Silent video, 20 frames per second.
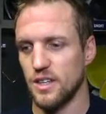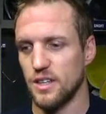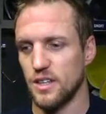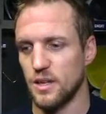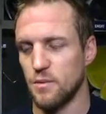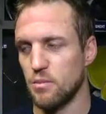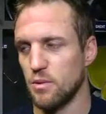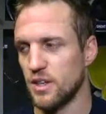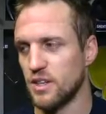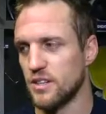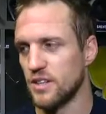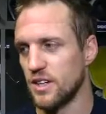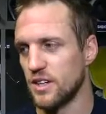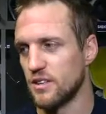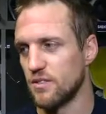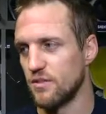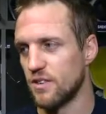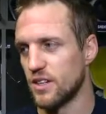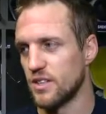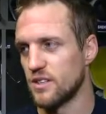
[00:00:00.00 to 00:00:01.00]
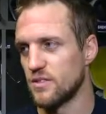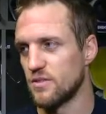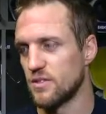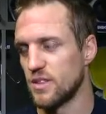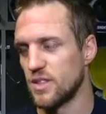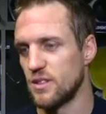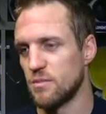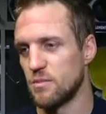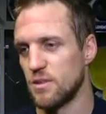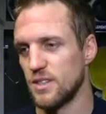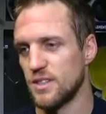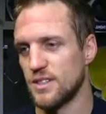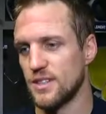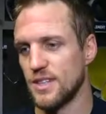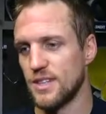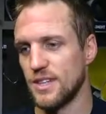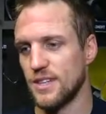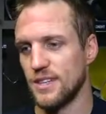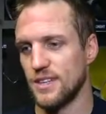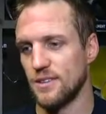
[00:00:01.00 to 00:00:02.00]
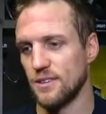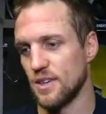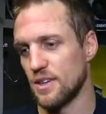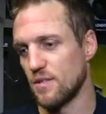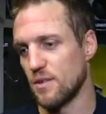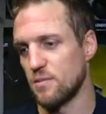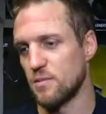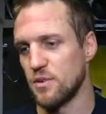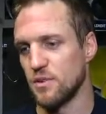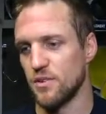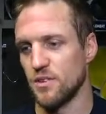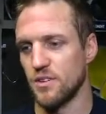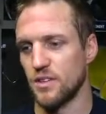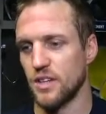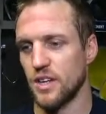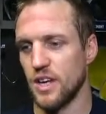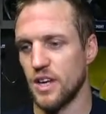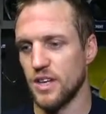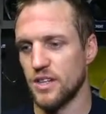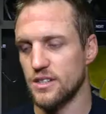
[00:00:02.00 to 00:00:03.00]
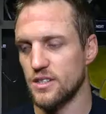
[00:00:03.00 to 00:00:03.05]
they play tight defensively, but uh, they don't give up their third guy.